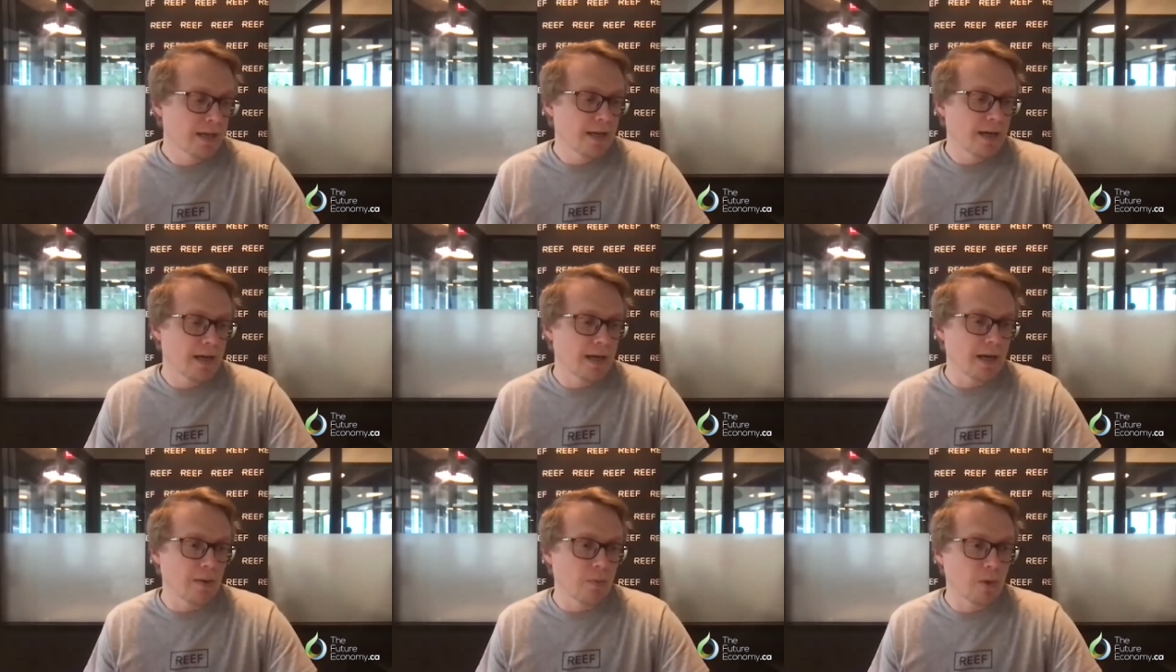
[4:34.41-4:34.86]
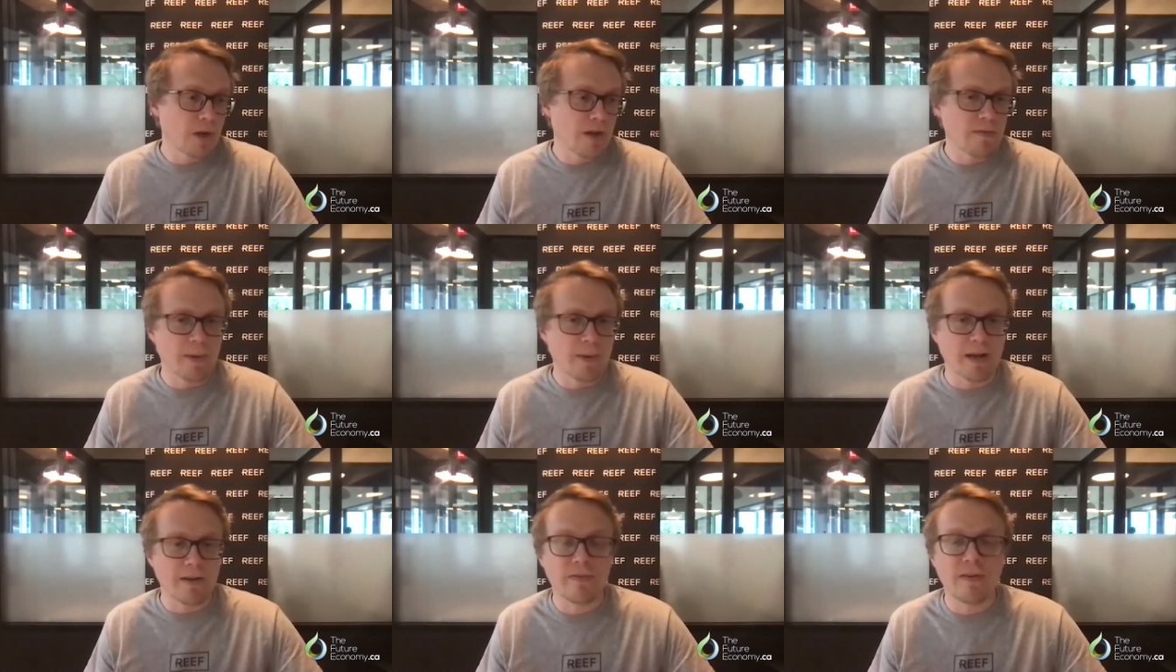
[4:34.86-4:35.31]
Uh, we have
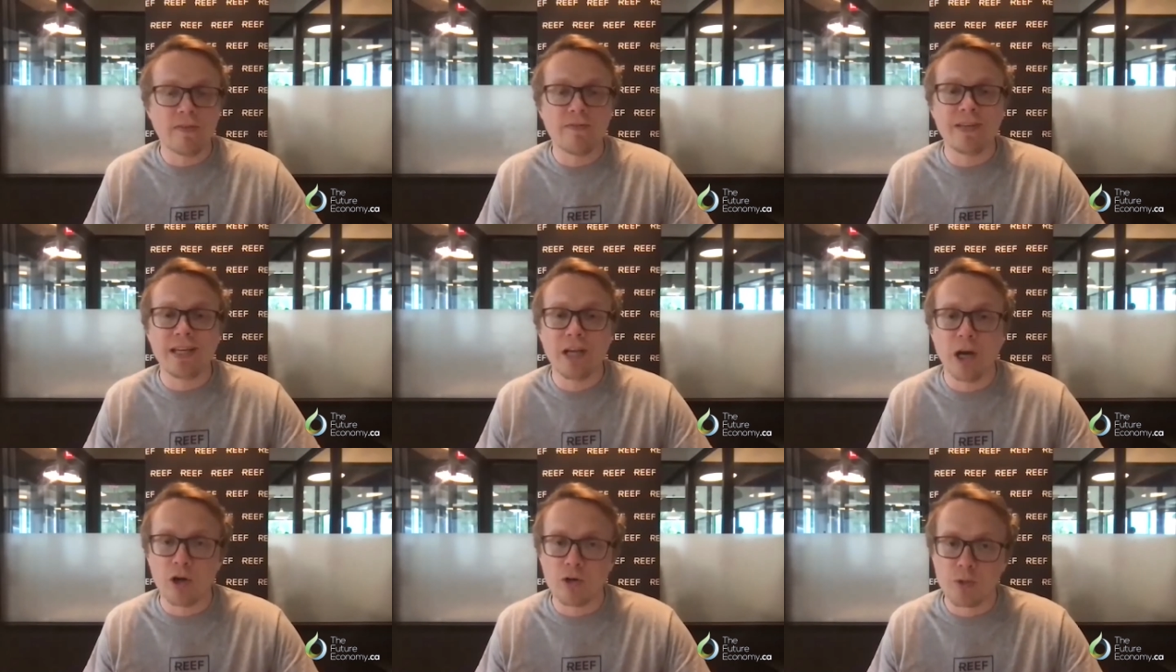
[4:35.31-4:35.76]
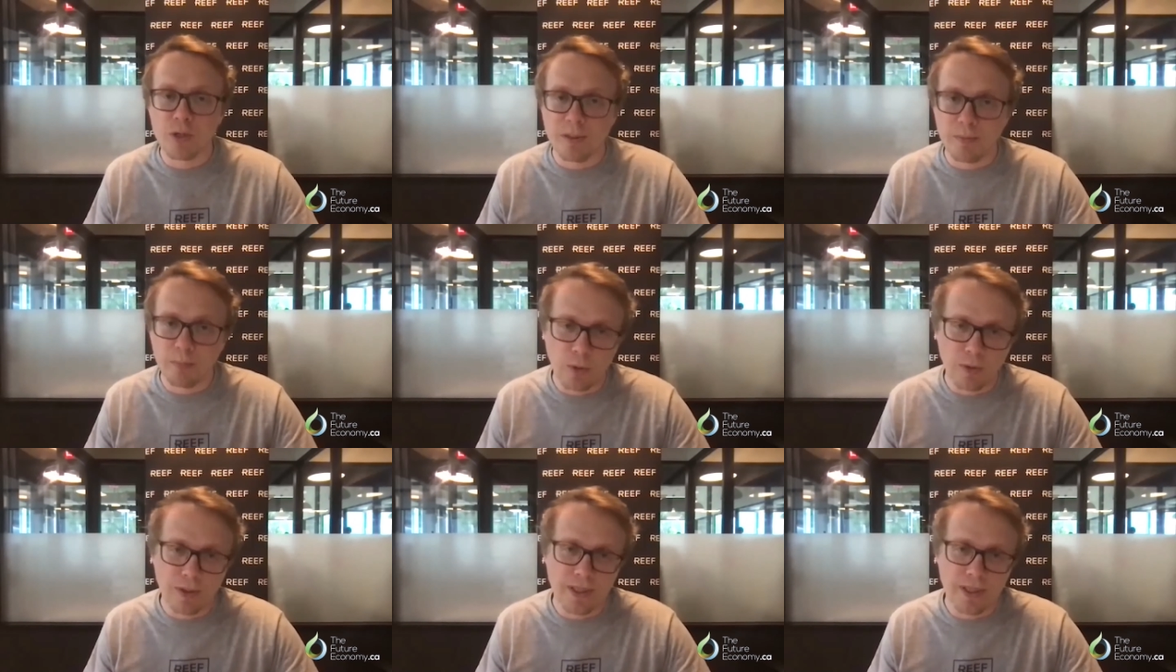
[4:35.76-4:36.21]
about 1,500
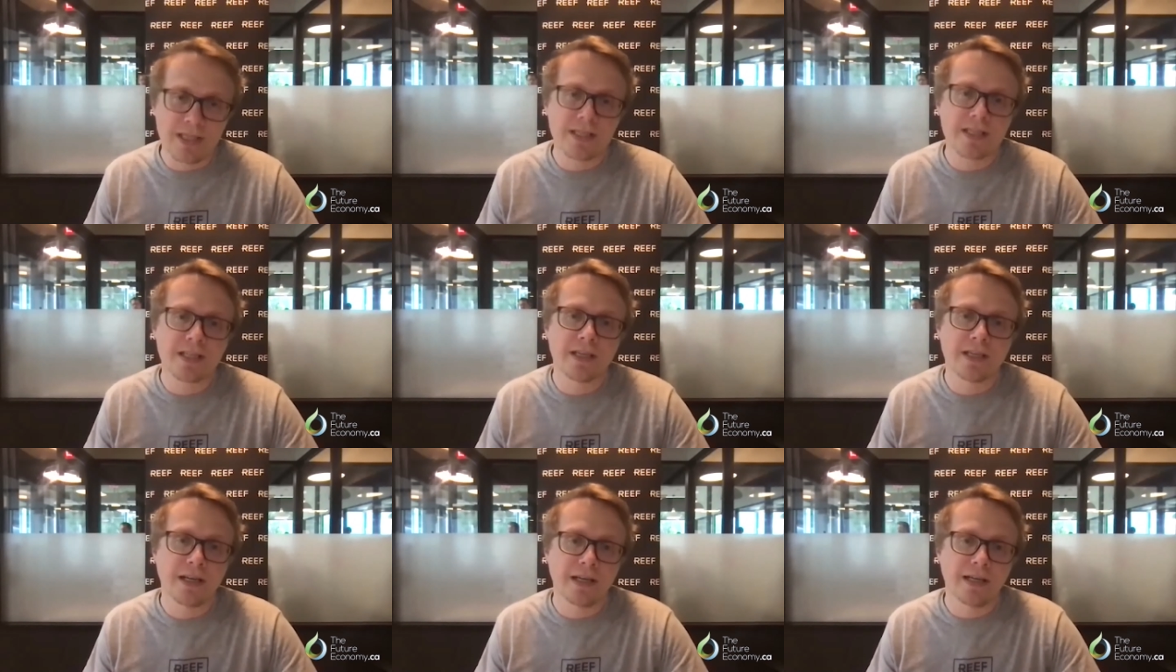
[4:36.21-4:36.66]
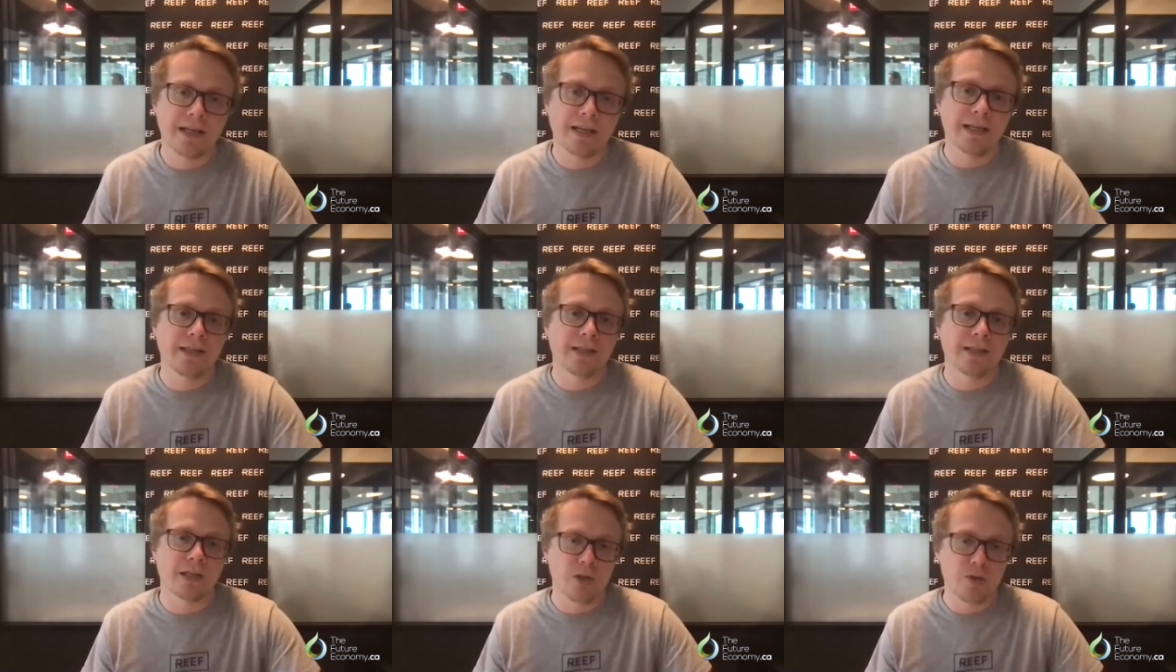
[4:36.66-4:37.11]
employees uh,
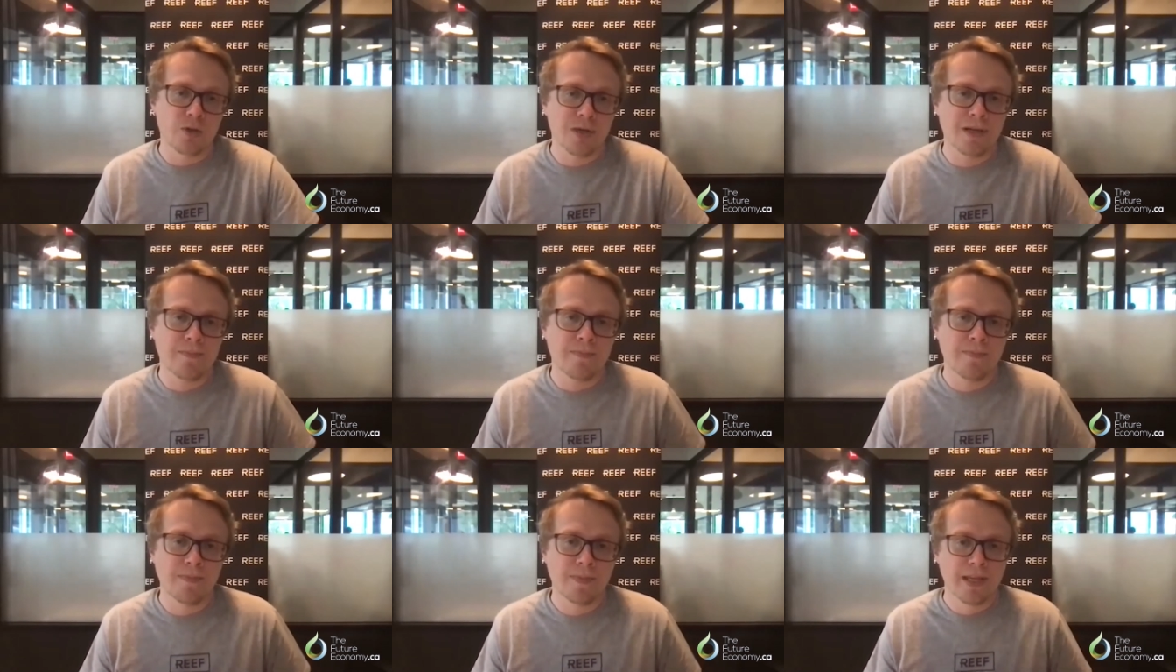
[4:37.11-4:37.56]
in the country.